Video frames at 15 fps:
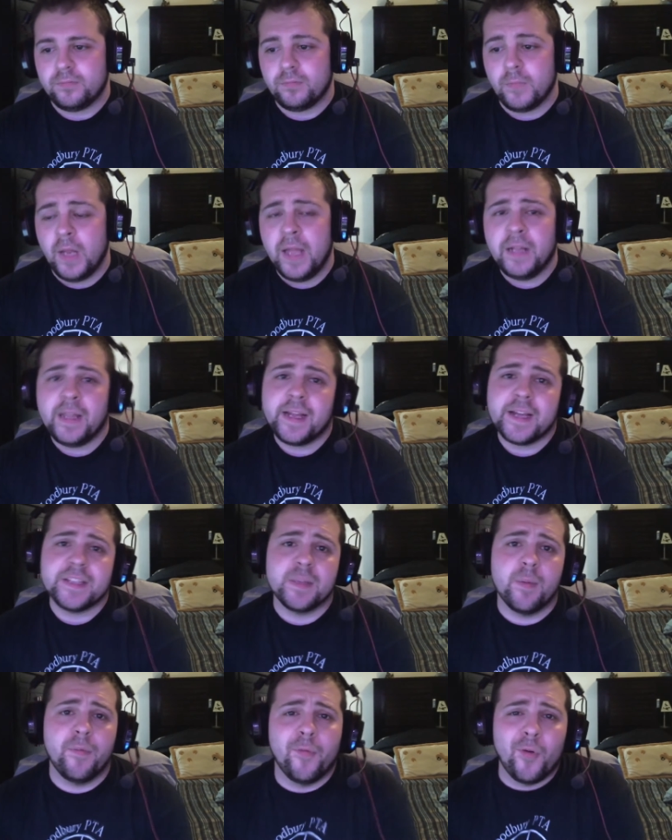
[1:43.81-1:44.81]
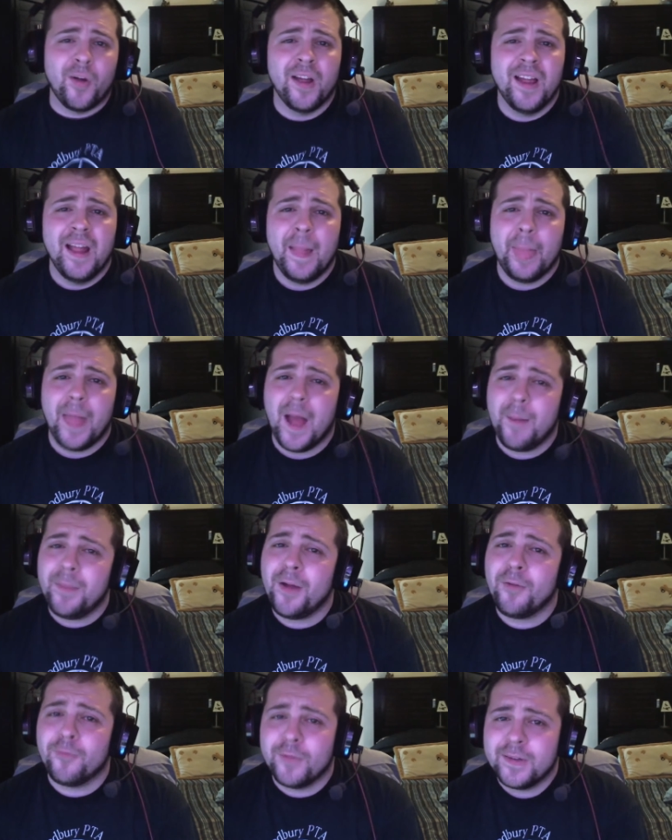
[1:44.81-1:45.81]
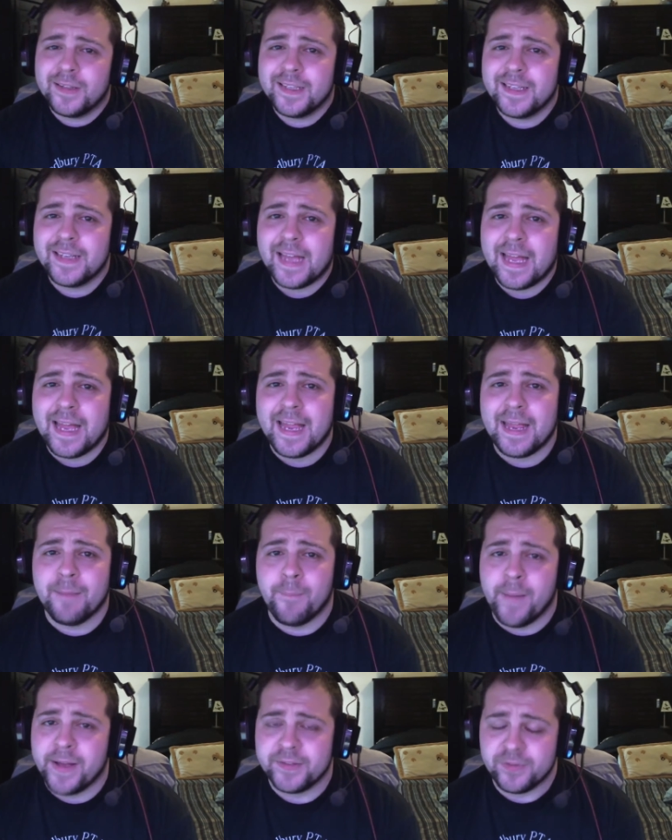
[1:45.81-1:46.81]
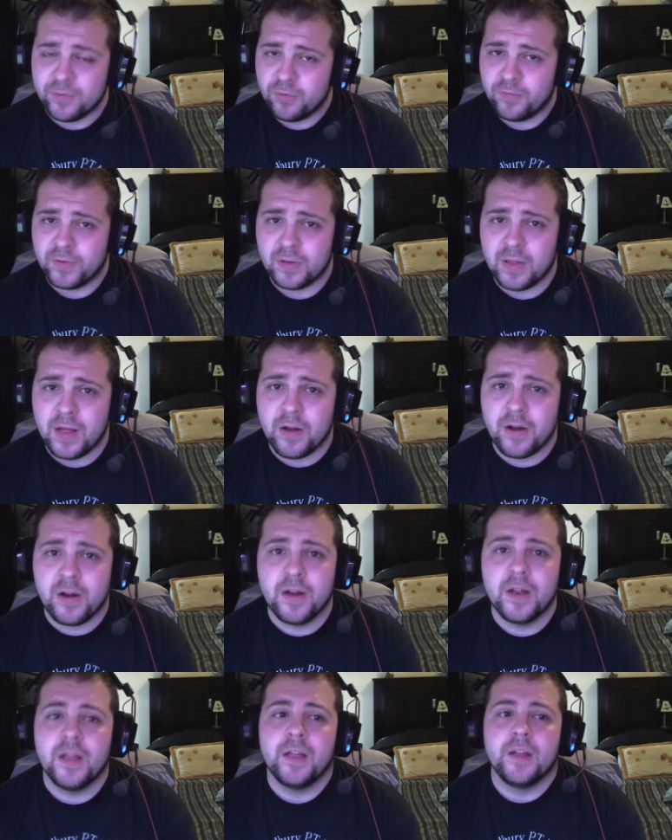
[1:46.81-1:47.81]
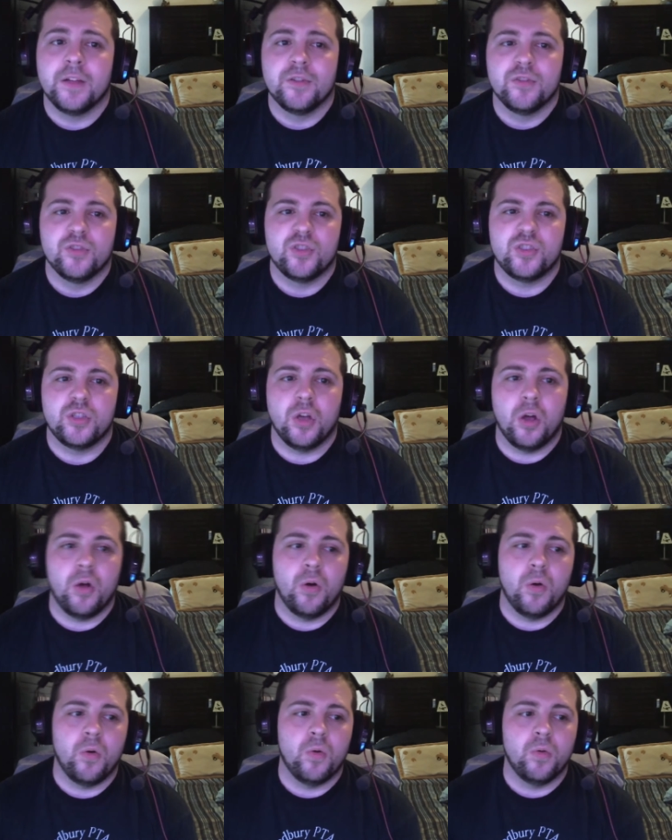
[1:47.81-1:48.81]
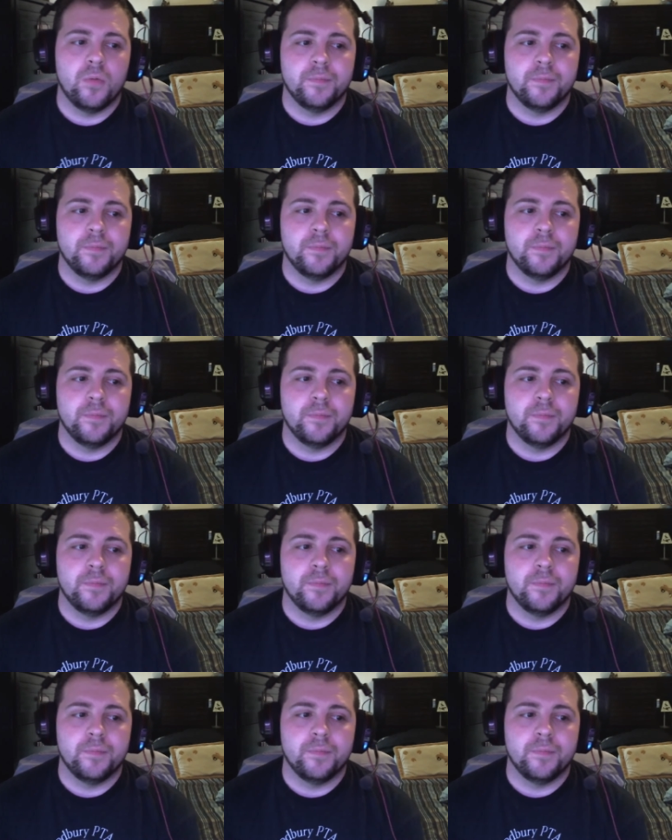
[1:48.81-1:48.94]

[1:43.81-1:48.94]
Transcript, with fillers: And like I said before, I'm not really a master overclocker, so